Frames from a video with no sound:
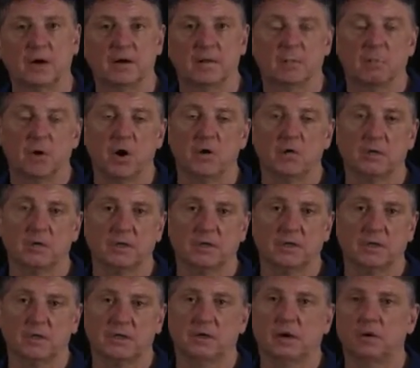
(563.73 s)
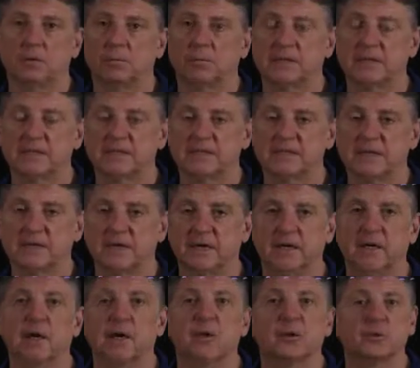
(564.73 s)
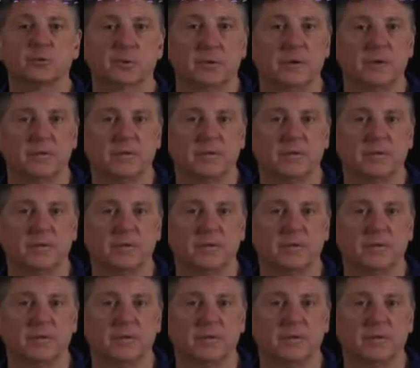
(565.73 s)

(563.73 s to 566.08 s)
moderately complex data 3